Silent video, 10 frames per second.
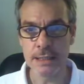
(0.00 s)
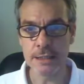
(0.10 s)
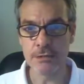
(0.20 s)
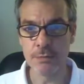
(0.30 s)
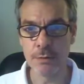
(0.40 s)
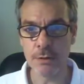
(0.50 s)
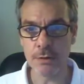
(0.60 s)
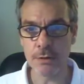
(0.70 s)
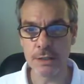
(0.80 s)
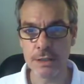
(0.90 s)

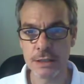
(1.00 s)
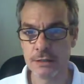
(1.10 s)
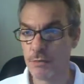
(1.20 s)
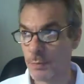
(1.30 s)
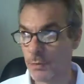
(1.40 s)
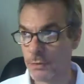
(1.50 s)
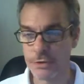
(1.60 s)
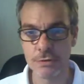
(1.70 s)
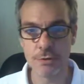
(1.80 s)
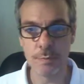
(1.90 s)
supposed
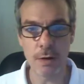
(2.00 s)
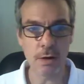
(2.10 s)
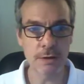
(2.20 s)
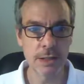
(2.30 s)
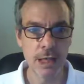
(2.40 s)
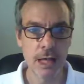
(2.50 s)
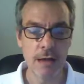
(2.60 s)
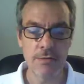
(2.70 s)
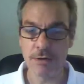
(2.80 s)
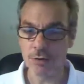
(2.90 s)
to support,
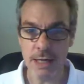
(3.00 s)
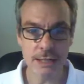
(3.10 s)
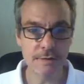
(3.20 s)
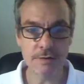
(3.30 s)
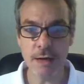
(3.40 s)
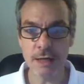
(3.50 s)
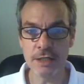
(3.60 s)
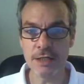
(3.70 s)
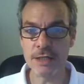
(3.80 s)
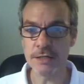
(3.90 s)
the creative
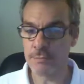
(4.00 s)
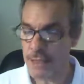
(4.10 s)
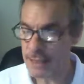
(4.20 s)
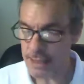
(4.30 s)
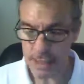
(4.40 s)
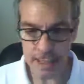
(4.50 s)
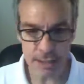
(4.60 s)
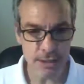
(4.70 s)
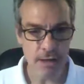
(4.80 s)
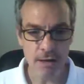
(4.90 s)
strategies, the
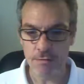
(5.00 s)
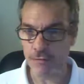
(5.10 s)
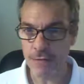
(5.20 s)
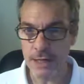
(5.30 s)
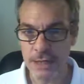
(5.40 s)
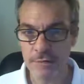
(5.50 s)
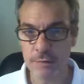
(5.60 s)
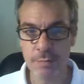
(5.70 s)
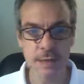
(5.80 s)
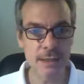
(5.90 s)
message, the creative
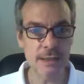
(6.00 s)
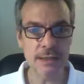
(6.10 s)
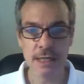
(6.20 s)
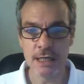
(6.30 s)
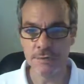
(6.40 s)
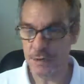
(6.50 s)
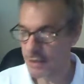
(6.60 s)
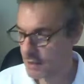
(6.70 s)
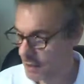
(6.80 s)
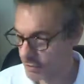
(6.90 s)
appeals, the
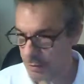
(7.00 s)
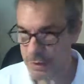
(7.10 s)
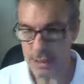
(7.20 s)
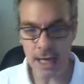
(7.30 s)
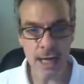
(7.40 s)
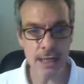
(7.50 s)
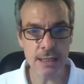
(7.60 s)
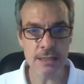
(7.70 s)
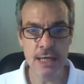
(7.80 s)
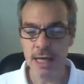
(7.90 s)
execution
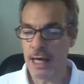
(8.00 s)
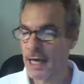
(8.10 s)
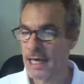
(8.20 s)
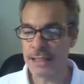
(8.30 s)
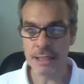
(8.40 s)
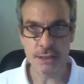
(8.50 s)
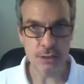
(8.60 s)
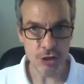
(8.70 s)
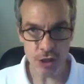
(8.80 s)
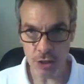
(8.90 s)
styles, and the
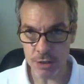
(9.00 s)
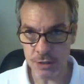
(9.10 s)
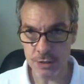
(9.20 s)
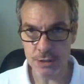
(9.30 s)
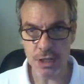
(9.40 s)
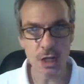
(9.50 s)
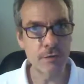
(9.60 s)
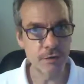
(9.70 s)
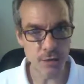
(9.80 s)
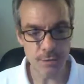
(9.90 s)
choices
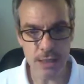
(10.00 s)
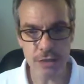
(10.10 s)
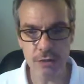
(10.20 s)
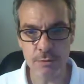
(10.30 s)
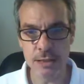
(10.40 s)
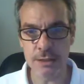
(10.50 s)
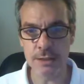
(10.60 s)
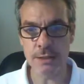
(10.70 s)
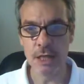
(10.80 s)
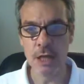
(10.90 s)
of communication
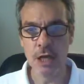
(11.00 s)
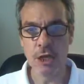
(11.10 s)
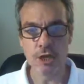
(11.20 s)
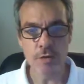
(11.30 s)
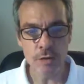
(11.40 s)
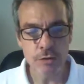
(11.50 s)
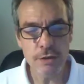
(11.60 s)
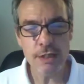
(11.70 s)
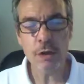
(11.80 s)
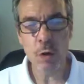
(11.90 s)
methods. You want to
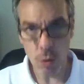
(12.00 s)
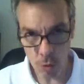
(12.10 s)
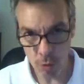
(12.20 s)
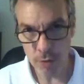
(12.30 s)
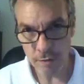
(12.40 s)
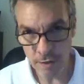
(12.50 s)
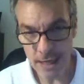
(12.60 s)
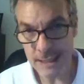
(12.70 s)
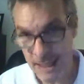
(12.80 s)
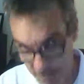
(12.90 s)
look at all of
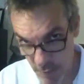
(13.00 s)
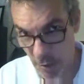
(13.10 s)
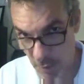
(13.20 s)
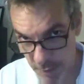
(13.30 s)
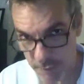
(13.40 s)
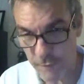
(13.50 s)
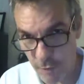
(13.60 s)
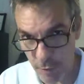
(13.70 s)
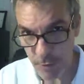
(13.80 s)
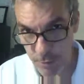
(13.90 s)
that and more, but for
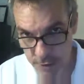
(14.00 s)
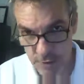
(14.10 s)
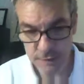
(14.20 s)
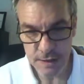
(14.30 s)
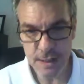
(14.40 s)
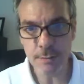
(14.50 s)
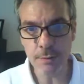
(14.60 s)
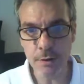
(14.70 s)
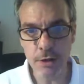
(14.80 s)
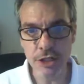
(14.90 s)
the purpose of this term
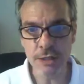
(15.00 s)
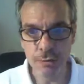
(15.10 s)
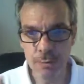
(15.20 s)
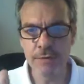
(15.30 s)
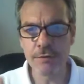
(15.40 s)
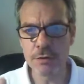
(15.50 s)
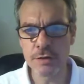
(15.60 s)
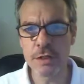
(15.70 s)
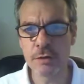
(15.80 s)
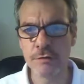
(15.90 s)
project, we'll be
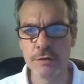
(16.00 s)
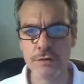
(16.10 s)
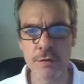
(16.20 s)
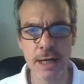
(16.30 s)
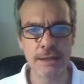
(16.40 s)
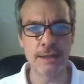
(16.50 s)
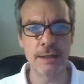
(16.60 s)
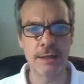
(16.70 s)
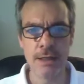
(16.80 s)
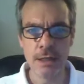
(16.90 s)
focusing on those, right?
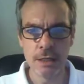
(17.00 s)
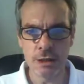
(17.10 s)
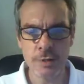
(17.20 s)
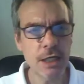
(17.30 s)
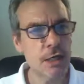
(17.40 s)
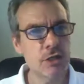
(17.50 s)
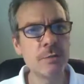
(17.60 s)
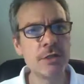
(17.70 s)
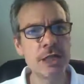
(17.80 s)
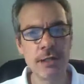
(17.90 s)
Communication
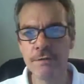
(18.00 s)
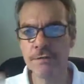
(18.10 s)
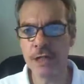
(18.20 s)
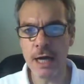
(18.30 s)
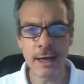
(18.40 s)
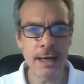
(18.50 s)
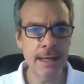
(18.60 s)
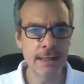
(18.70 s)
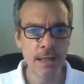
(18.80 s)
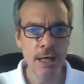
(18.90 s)
objective,
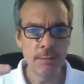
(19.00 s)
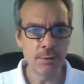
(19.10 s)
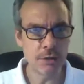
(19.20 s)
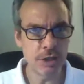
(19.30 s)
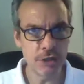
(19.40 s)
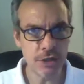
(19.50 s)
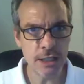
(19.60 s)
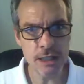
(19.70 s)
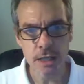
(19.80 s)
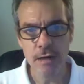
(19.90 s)
target,
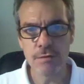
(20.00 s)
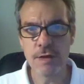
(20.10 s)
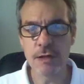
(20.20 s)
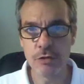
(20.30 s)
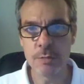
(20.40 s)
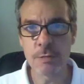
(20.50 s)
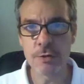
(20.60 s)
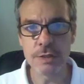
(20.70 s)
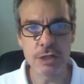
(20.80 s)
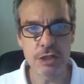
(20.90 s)
positioning, value
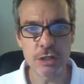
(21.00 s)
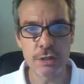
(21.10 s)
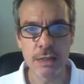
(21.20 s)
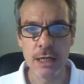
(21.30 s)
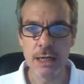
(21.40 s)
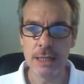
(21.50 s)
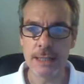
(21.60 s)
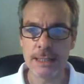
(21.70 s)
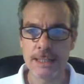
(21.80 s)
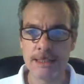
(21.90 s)
proposition,
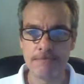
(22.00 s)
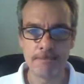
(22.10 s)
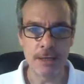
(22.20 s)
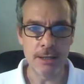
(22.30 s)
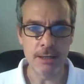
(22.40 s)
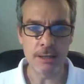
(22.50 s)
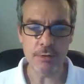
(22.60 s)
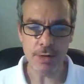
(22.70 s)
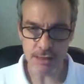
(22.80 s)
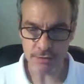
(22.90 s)

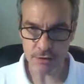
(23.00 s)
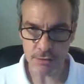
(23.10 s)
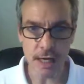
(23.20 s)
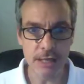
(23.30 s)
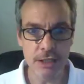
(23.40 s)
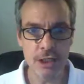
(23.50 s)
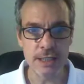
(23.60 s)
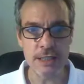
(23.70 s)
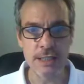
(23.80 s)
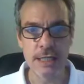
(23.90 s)
creative
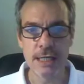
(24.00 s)
strategies,